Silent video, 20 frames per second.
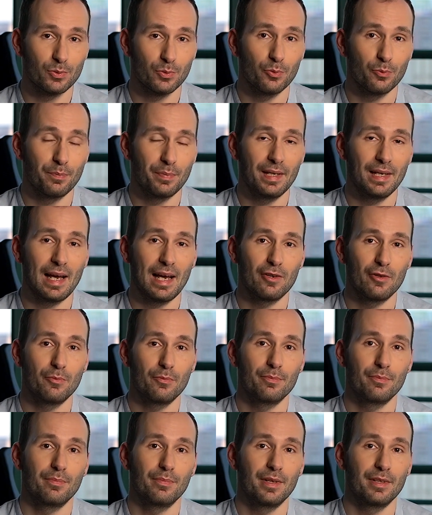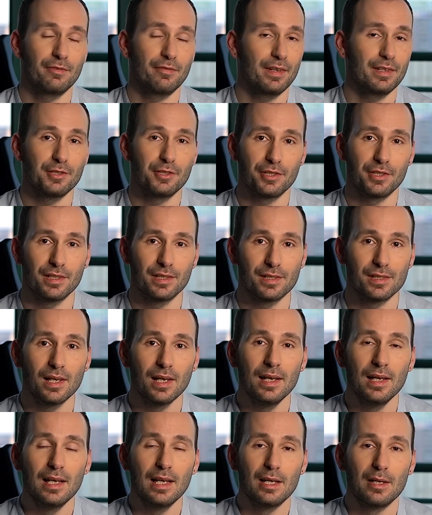or Piano Adventures,
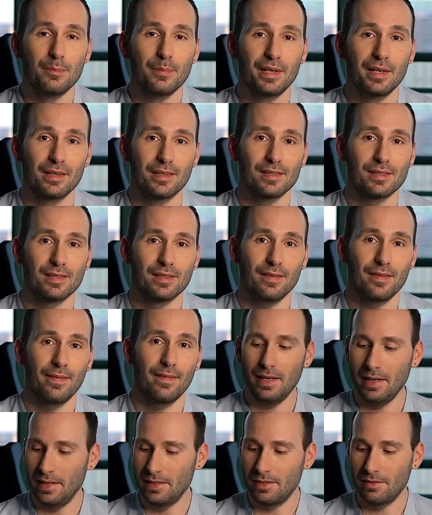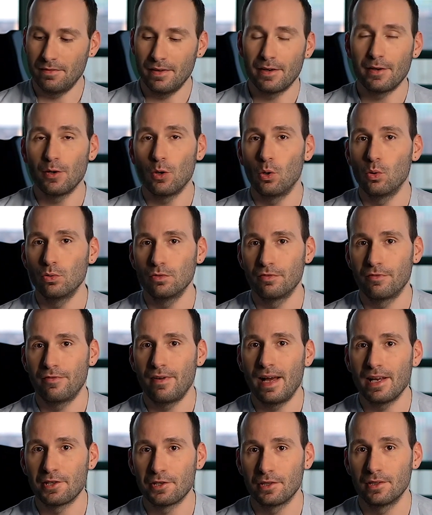because it's a very
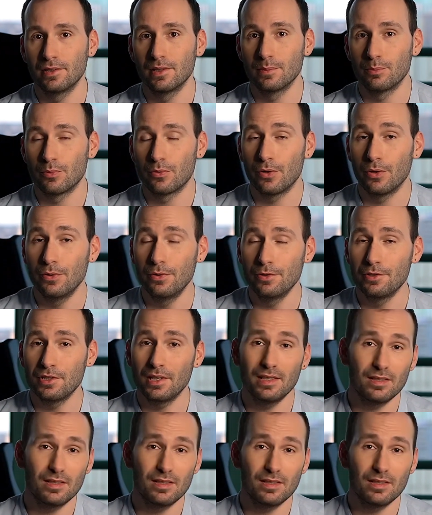old-fashioned approach.